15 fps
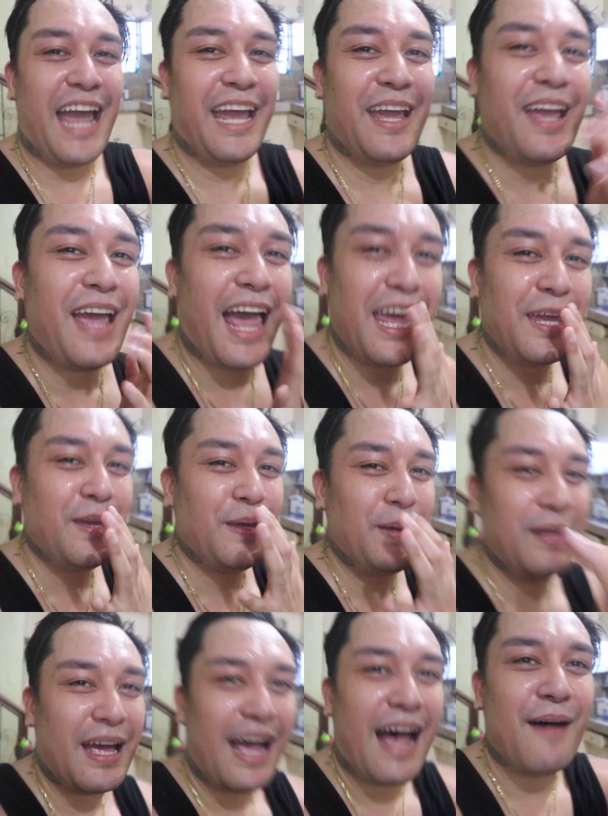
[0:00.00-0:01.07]
I
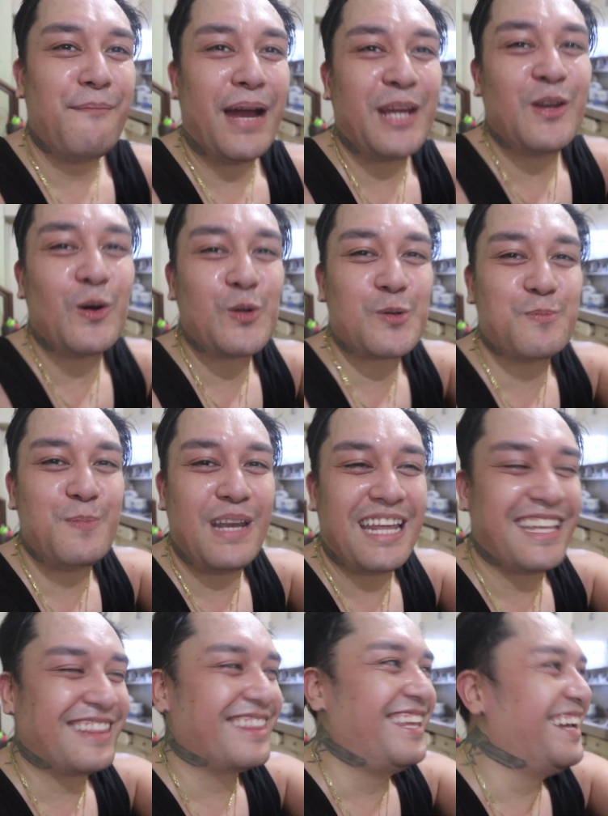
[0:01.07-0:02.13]
my nose
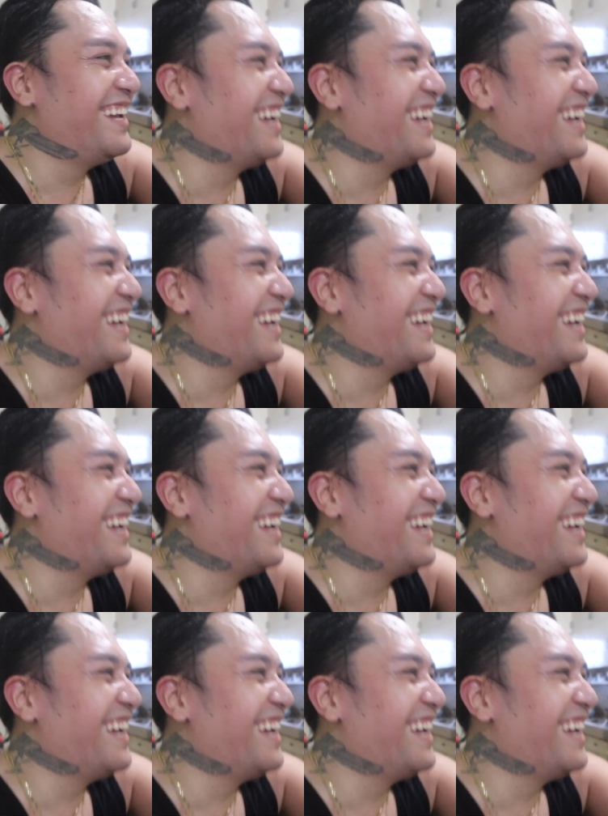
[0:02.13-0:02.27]
bleeds.